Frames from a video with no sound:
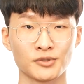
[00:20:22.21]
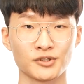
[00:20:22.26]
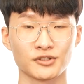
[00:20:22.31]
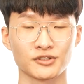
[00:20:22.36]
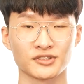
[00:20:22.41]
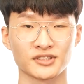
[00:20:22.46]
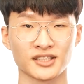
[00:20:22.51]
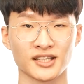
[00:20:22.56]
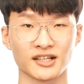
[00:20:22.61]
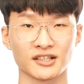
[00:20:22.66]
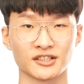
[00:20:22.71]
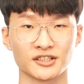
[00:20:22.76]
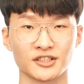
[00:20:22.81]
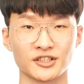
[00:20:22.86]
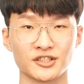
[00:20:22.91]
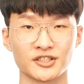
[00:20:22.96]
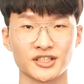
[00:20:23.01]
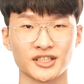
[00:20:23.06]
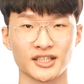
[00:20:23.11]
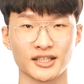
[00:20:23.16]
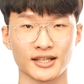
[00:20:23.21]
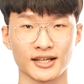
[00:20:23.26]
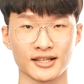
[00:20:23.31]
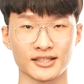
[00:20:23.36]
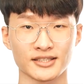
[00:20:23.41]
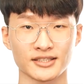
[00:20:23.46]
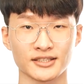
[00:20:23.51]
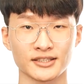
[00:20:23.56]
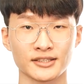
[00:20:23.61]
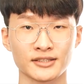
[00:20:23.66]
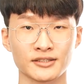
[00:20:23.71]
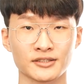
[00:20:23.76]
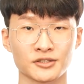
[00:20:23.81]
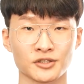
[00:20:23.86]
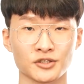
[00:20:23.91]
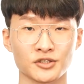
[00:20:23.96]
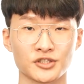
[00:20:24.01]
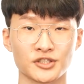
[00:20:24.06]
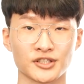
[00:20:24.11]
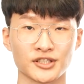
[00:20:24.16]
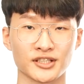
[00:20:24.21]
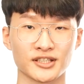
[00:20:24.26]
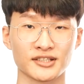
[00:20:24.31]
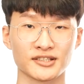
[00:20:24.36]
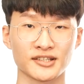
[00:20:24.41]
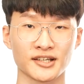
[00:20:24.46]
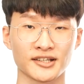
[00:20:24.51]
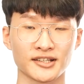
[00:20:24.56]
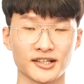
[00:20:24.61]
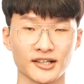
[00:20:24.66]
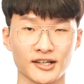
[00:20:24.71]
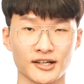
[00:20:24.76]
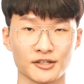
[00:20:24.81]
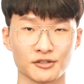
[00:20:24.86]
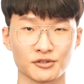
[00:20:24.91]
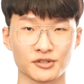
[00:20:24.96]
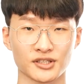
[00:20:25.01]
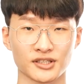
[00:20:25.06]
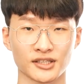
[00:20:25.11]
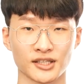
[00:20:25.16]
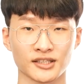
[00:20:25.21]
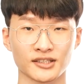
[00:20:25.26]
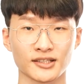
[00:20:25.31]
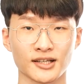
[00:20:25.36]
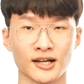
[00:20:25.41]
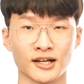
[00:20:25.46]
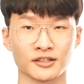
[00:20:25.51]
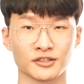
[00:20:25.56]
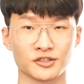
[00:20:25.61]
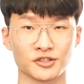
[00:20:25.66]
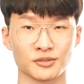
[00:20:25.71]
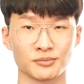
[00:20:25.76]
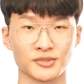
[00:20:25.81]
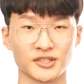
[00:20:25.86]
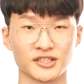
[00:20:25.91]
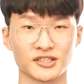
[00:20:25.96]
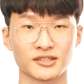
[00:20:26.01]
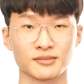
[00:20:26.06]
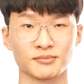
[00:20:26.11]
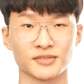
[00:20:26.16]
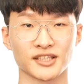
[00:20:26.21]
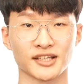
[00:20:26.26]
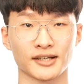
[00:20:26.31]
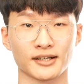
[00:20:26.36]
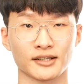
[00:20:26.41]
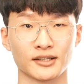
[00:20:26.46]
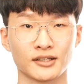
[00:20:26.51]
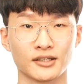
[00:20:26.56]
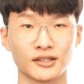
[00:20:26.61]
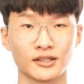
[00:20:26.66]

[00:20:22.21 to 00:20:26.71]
he or she can use the Storybook when developing the UI component library to remove the